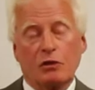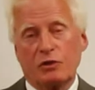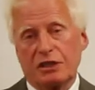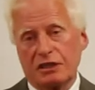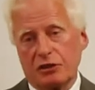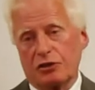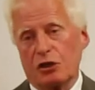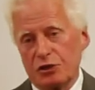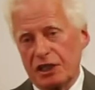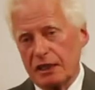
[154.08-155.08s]
which is
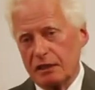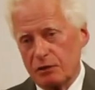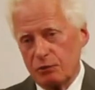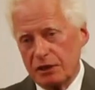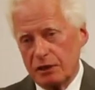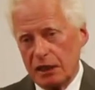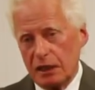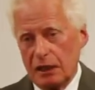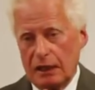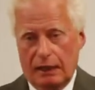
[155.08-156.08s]
associated with
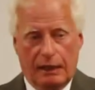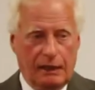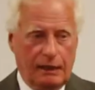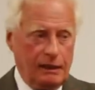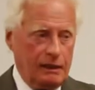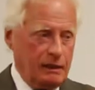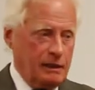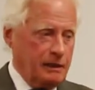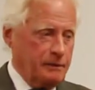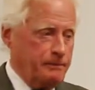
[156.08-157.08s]
the, uh, uh,
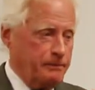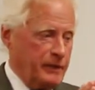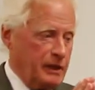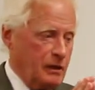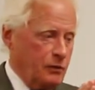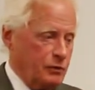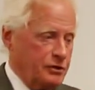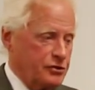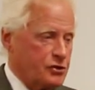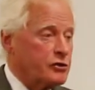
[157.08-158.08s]
um,
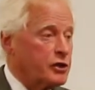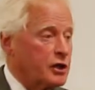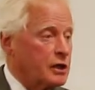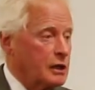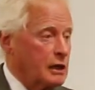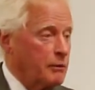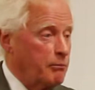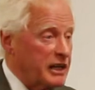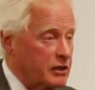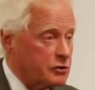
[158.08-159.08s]
with the Zurich
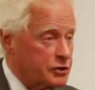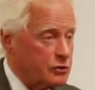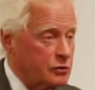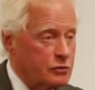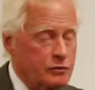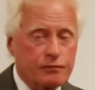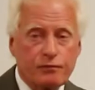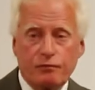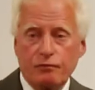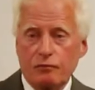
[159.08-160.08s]
Medical School.
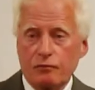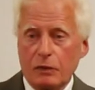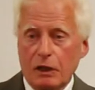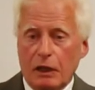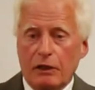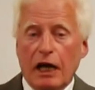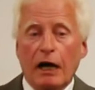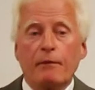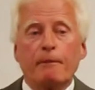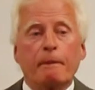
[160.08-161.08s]

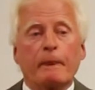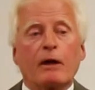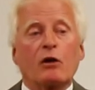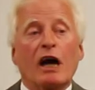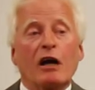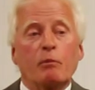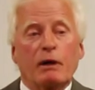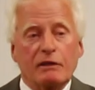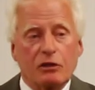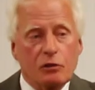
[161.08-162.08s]
Now, a
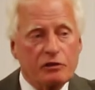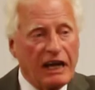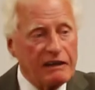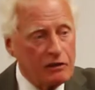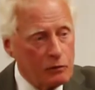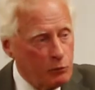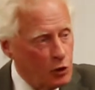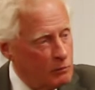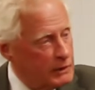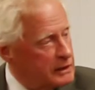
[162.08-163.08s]
chiropractor called Daniel
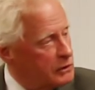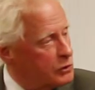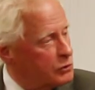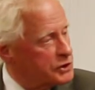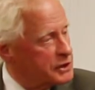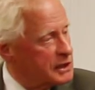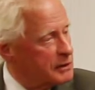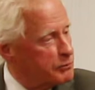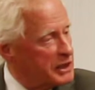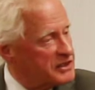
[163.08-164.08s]
Mühlemann, who was
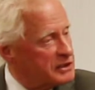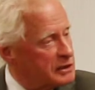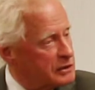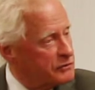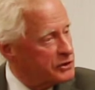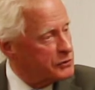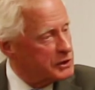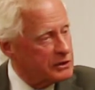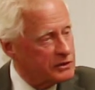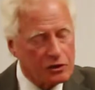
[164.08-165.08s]
the president of the
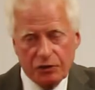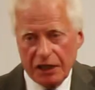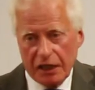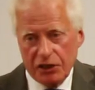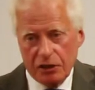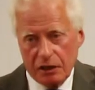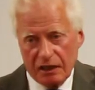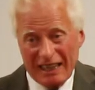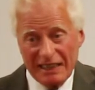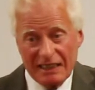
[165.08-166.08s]
Swiss Association
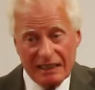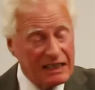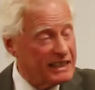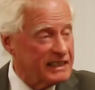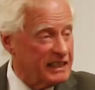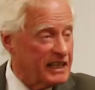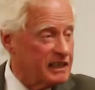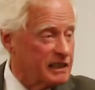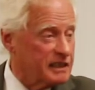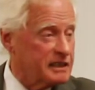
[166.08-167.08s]
in
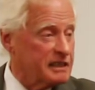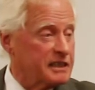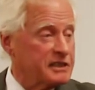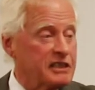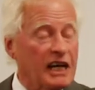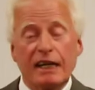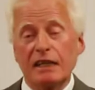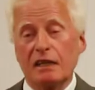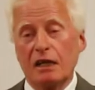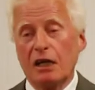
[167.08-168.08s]
1998
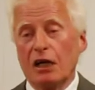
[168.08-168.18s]
1999,